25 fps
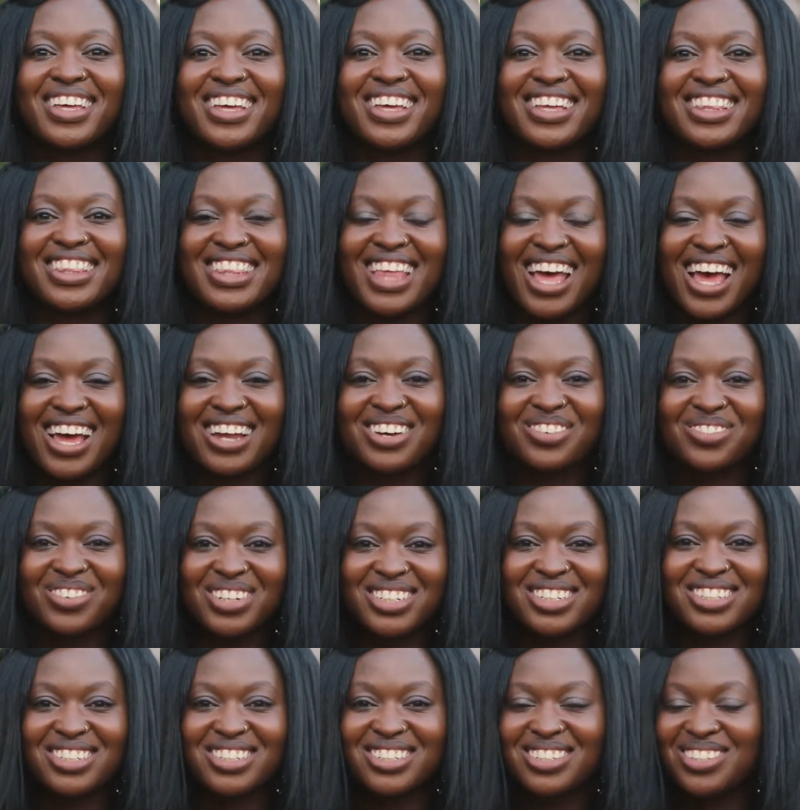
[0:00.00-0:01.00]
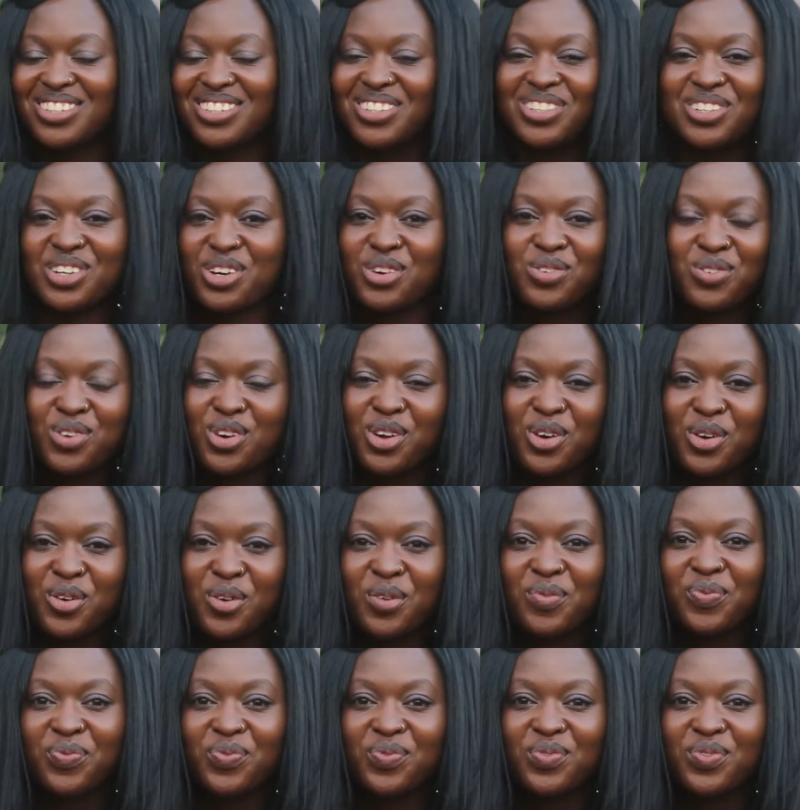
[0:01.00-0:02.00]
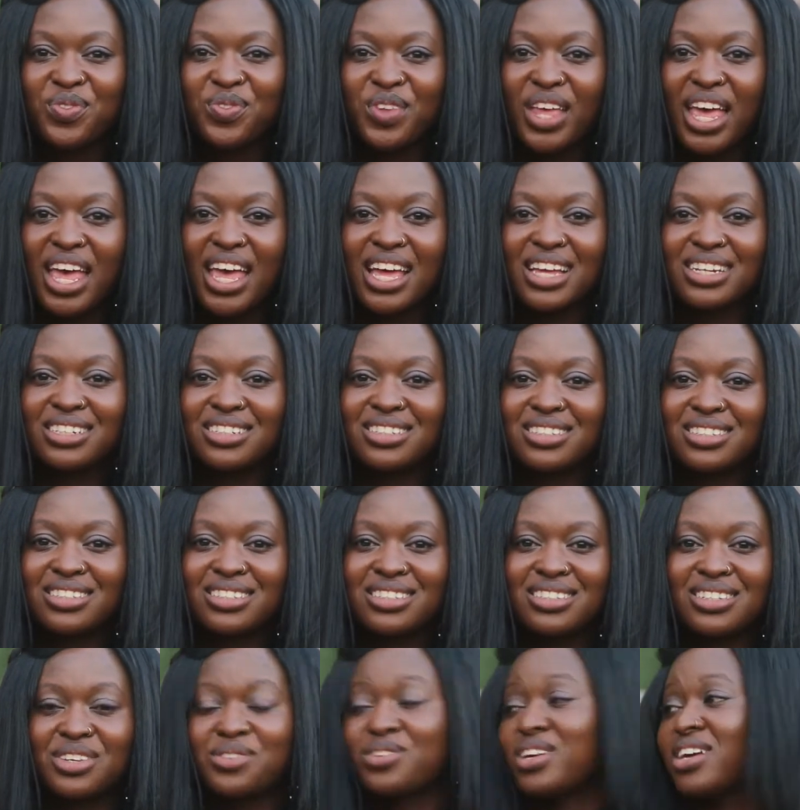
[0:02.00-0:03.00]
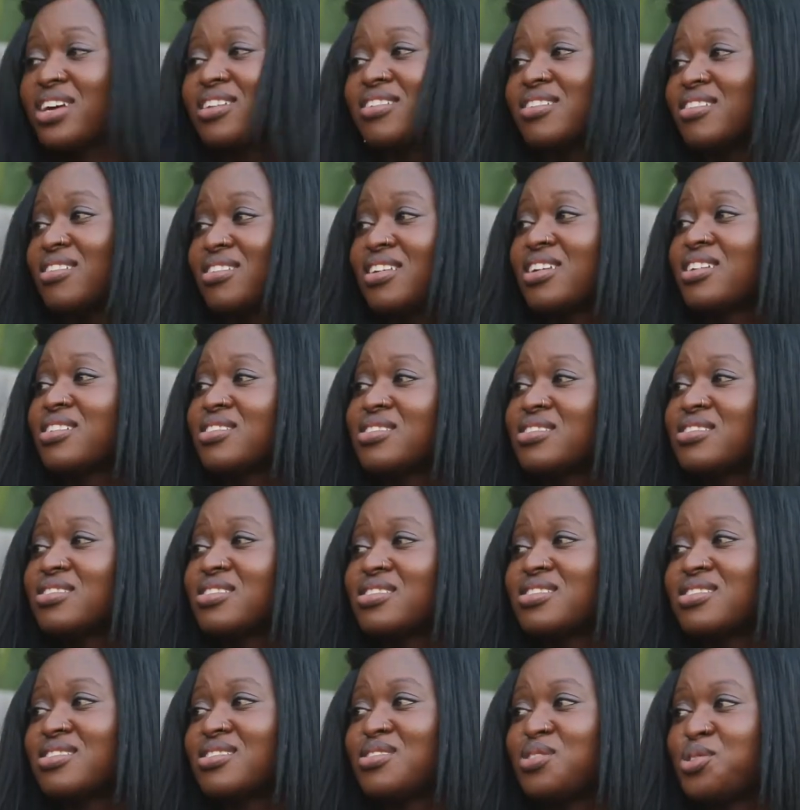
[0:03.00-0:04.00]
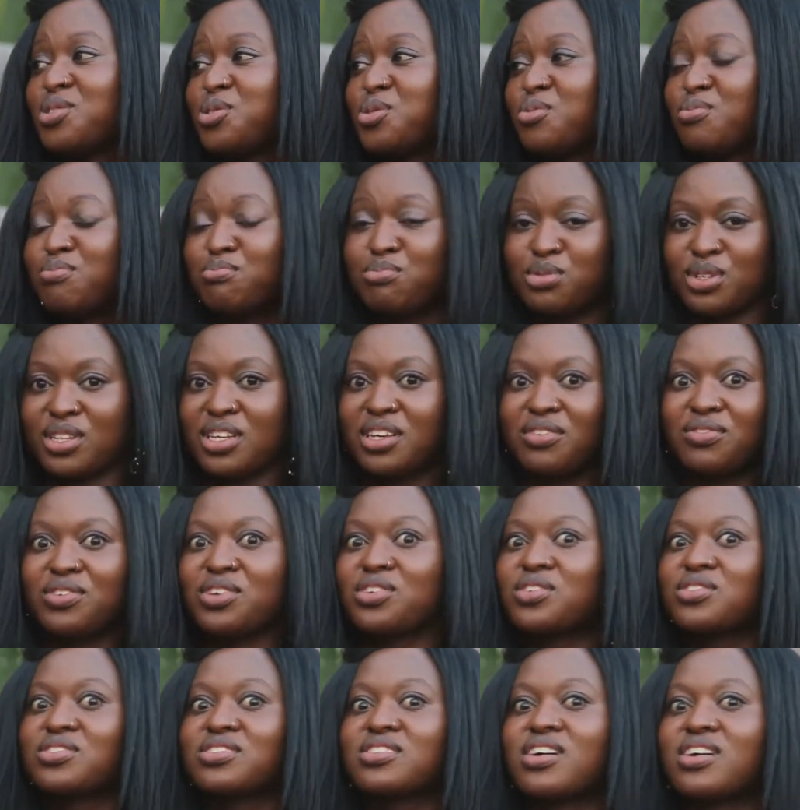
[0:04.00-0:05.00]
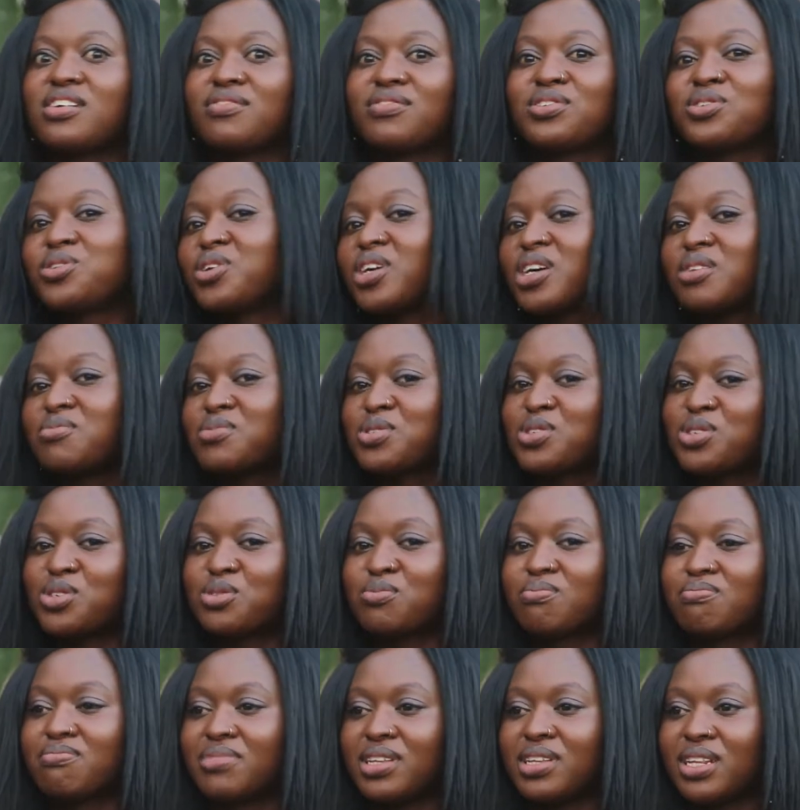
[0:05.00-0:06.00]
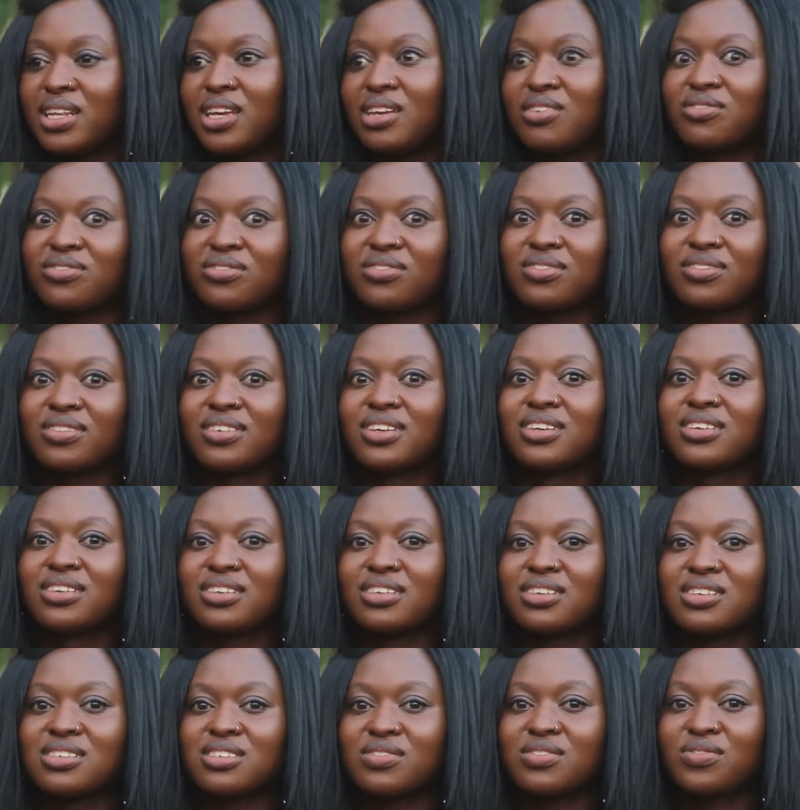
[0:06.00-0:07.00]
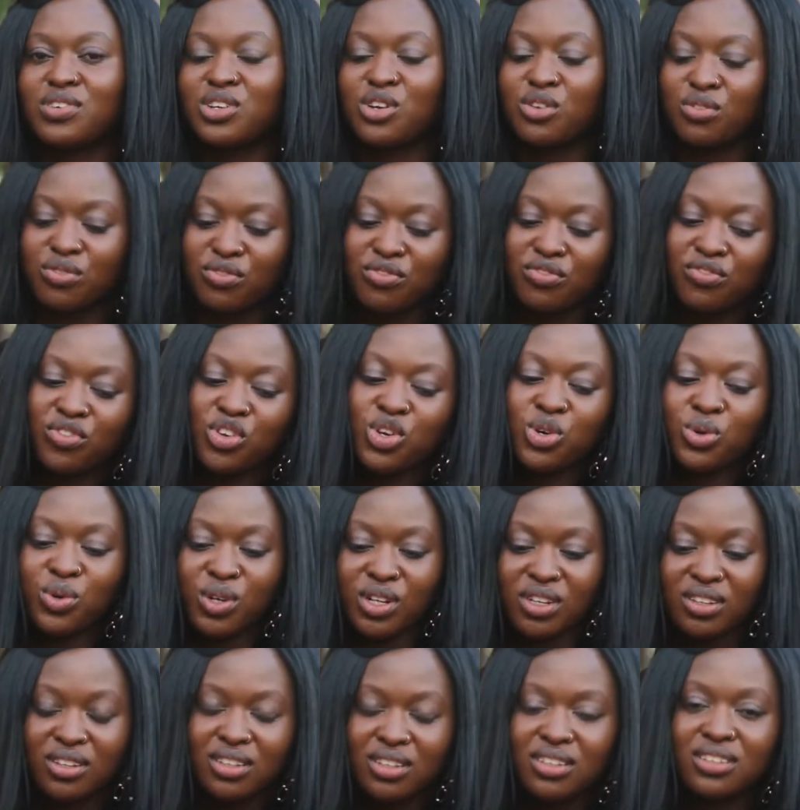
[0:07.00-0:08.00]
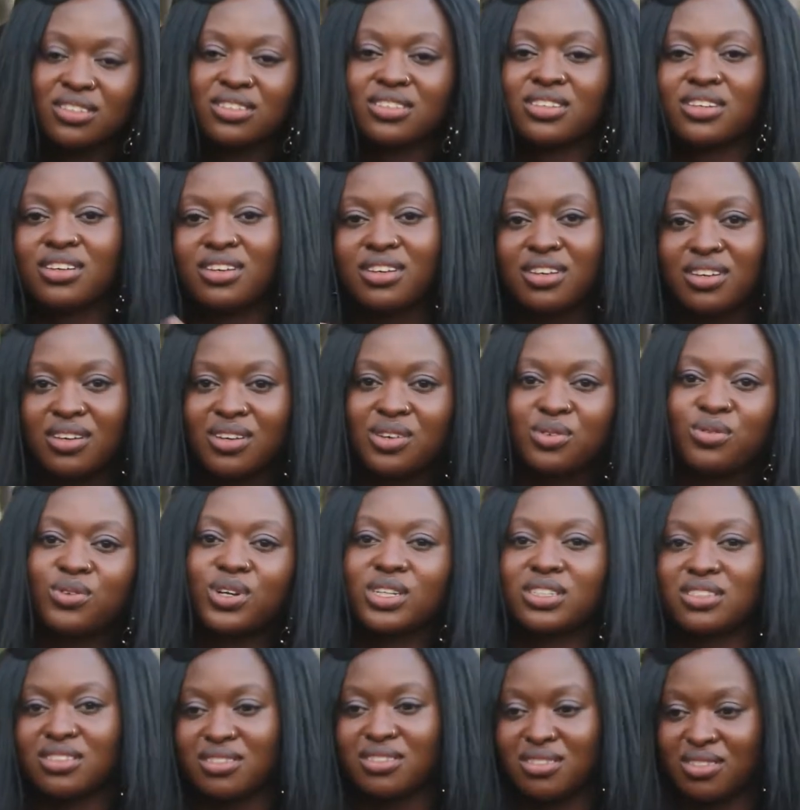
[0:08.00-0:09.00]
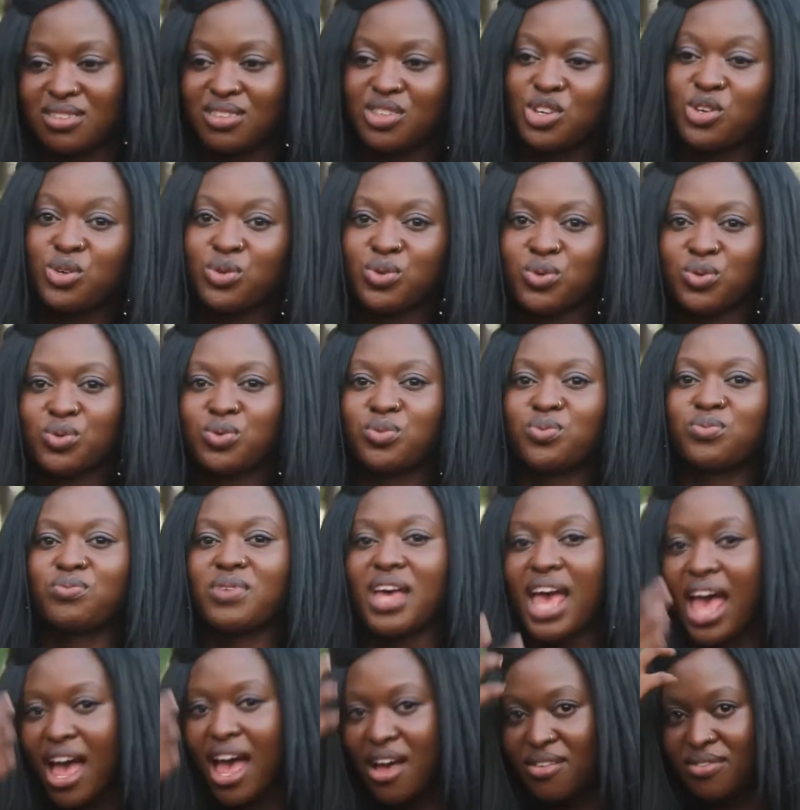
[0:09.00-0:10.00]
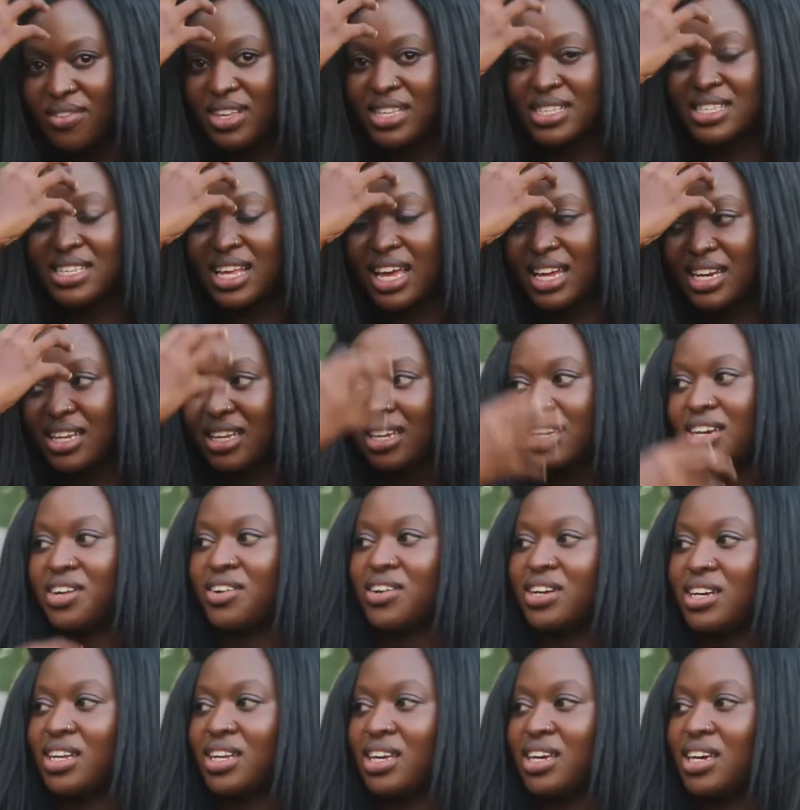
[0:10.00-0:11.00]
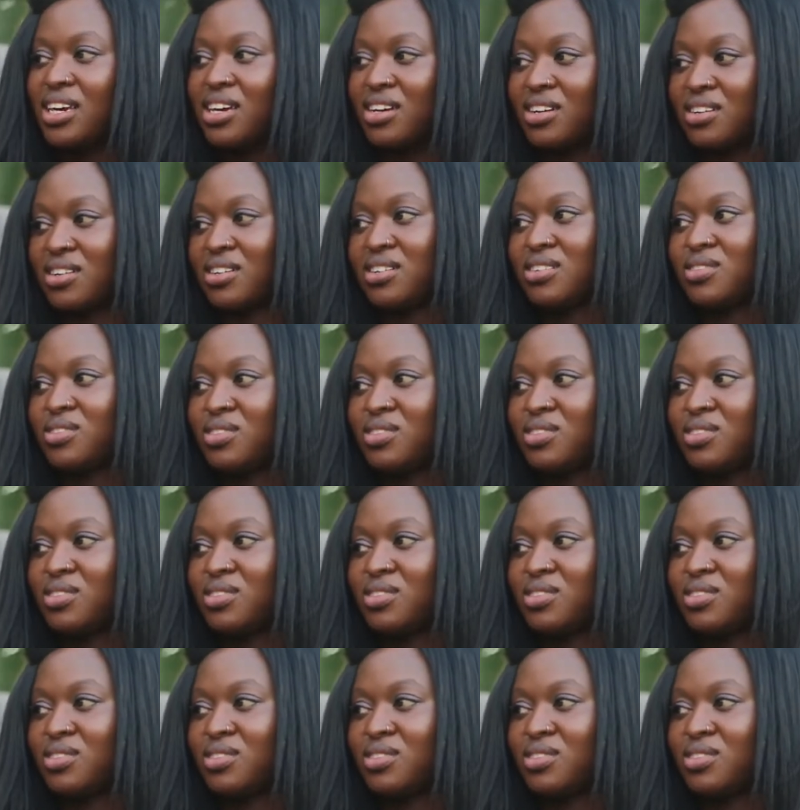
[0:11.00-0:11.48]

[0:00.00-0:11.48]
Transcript: that which you don't know. And the only other thing is just to believe in yourself. It all comes to belief. Because if you don't fuel what you have inside here and here